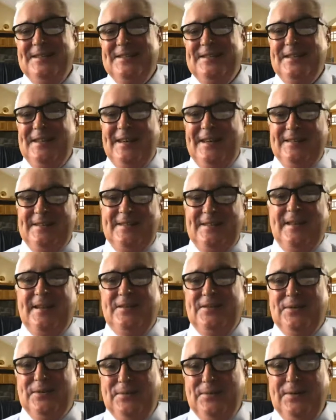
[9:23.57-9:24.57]
So
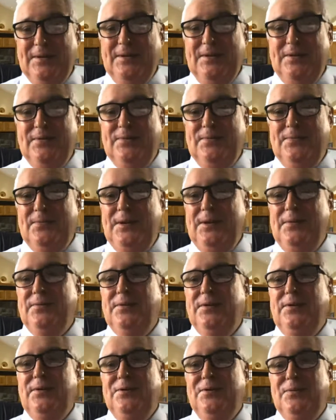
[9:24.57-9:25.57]
that's a really good win,
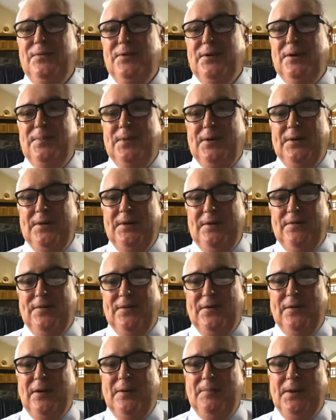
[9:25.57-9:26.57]
really good work by the
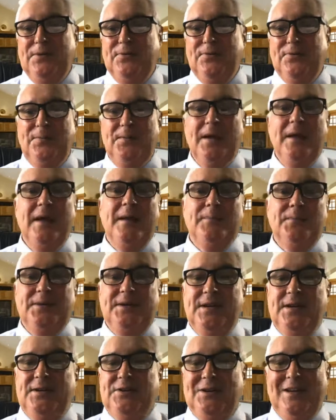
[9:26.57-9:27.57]
Environmental
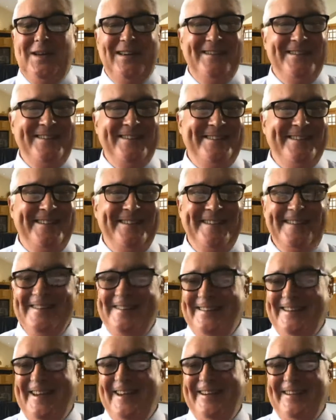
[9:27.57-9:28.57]
Protection Agency
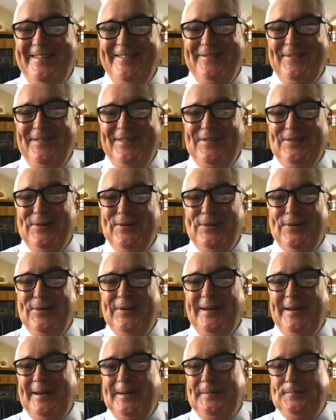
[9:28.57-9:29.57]
down in
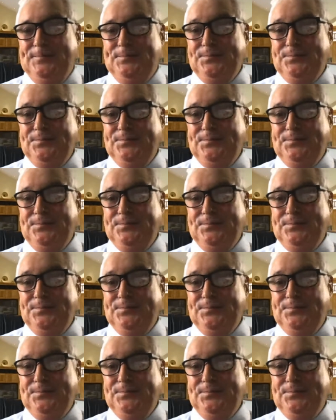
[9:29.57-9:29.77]
Victoria.